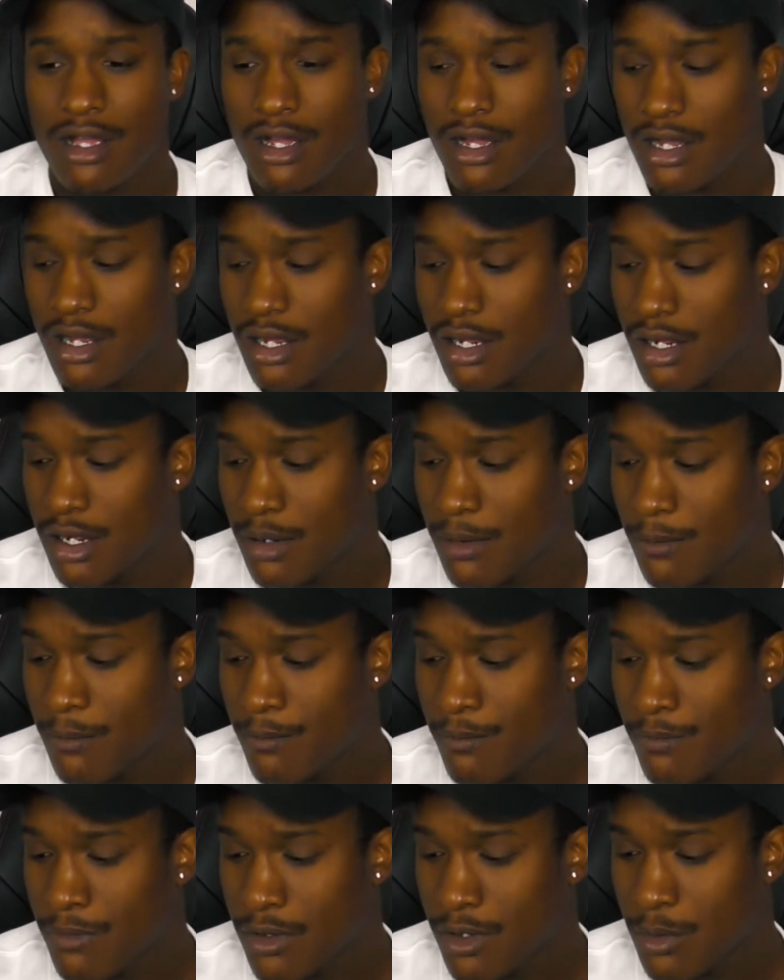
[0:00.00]

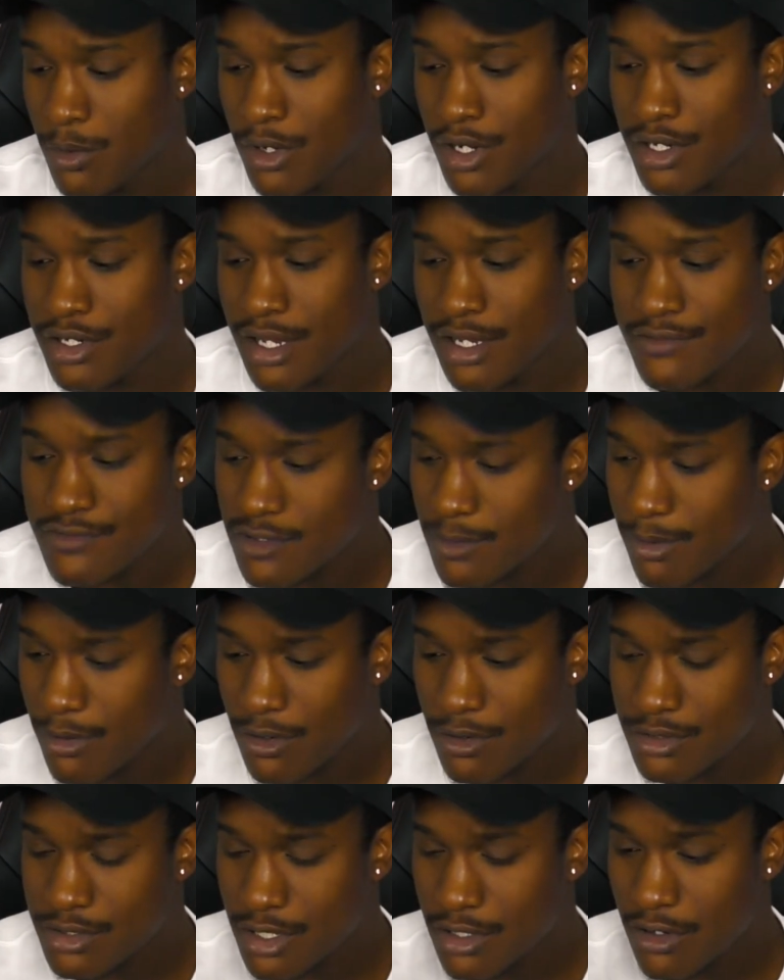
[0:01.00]
What did Dave
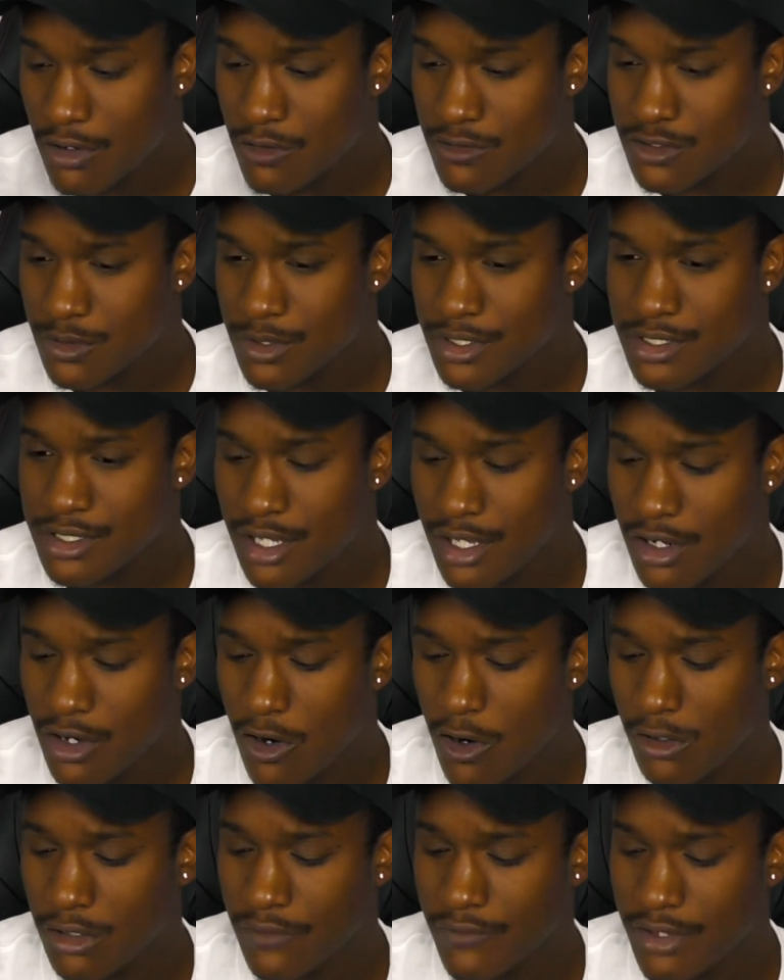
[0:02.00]
Chappelle say also? He said
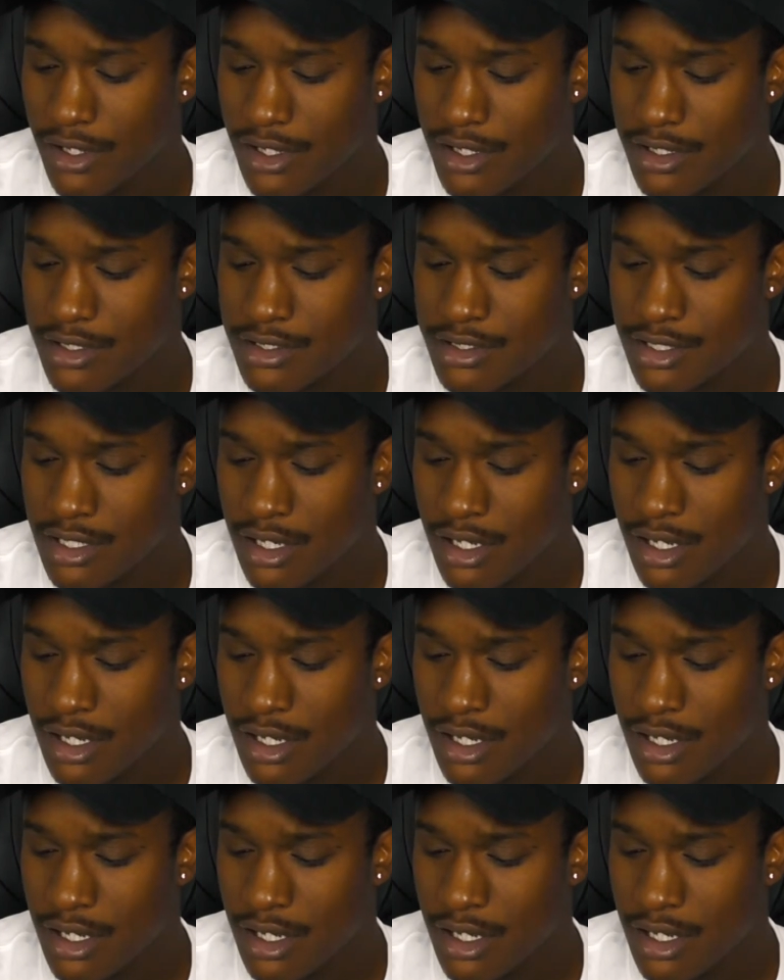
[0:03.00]
all of his